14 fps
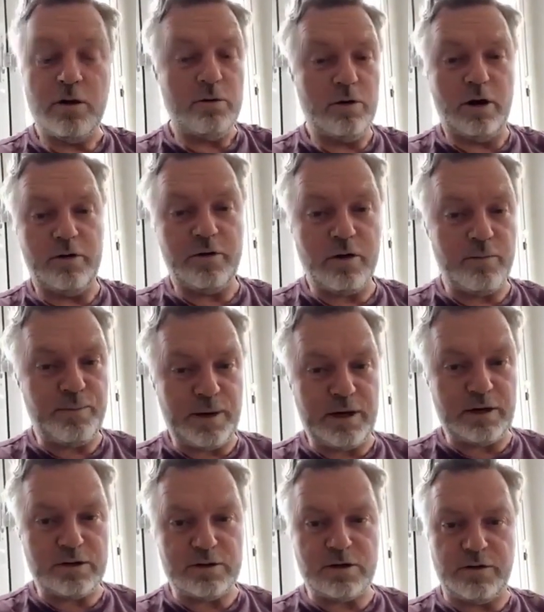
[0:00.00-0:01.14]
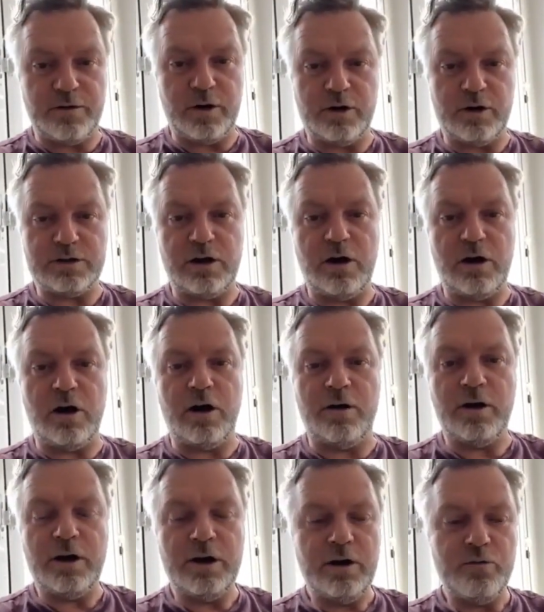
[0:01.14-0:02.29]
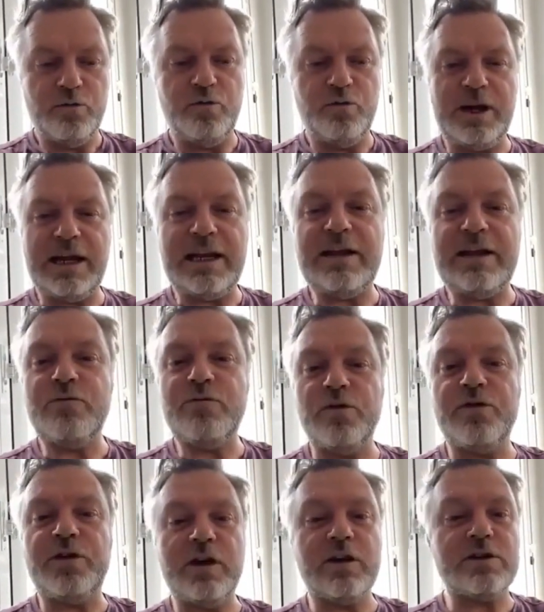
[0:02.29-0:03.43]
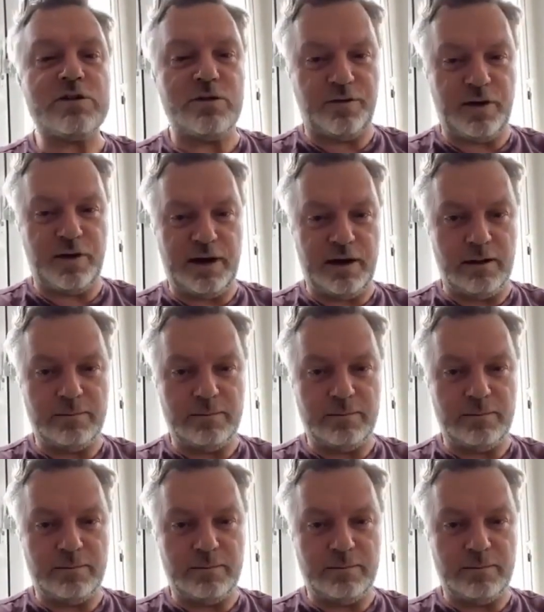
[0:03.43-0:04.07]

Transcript: a lot of competitors of ours are really wanting us to fail,